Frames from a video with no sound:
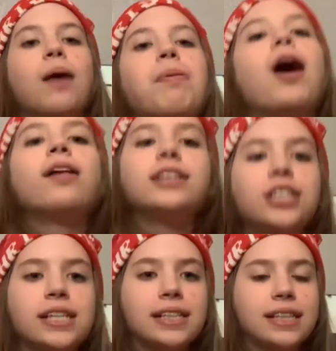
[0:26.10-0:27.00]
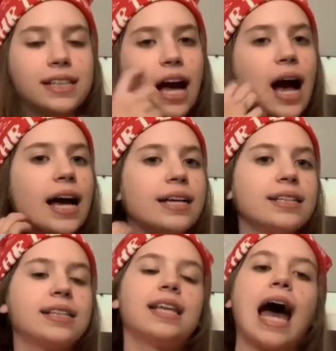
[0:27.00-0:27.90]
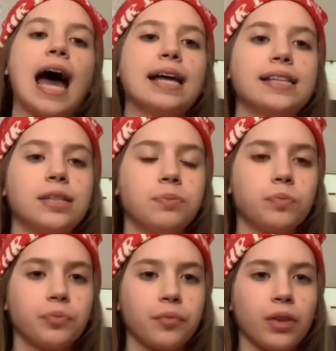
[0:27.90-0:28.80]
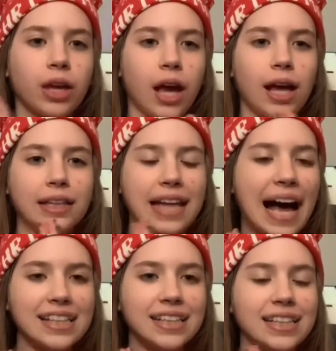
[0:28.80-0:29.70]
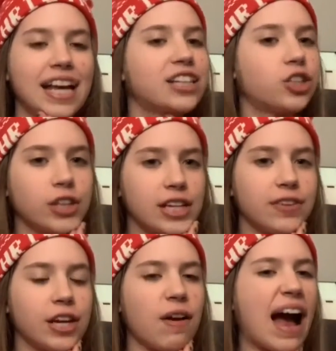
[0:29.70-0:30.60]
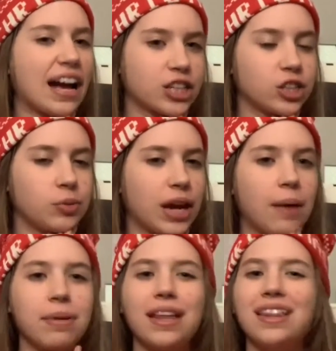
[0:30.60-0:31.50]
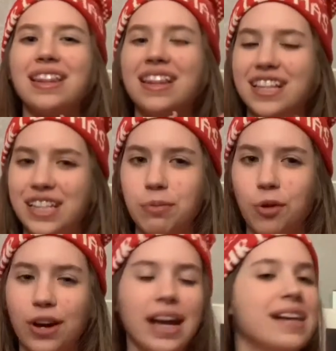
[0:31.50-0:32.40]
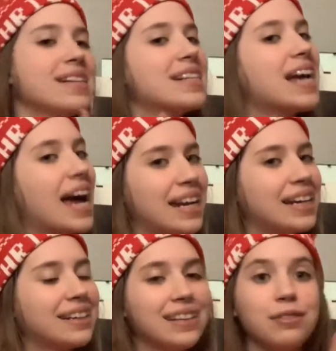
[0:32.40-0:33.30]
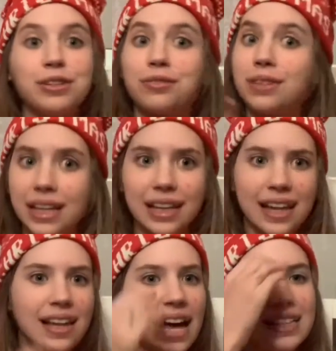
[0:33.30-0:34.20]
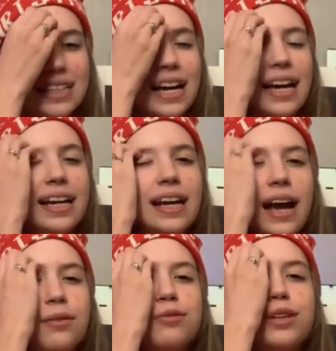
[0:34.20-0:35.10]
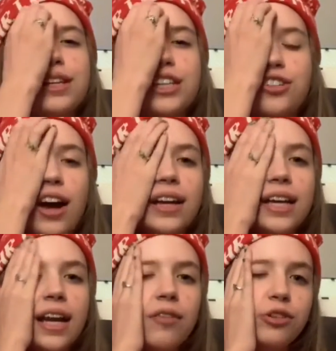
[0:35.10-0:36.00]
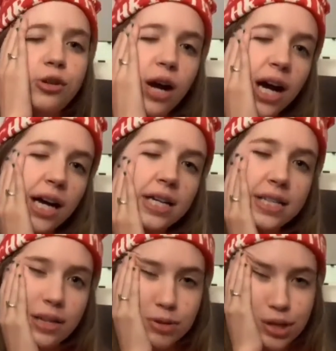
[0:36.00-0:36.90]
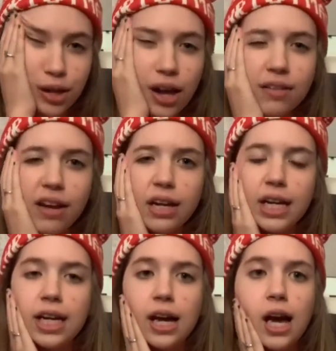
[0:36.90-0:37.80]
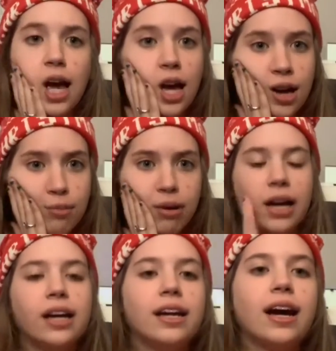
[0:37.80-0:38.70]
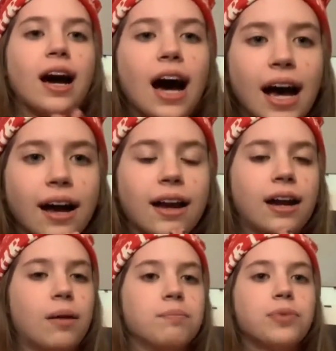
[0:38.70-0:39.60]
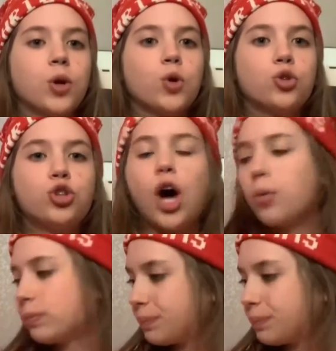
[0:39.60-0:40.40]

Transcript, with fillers: apologies guys that last yesterday's video actually went up this morning technically it was really late last night i really tried to get it up for you guys it was a lot of editing but i got it up so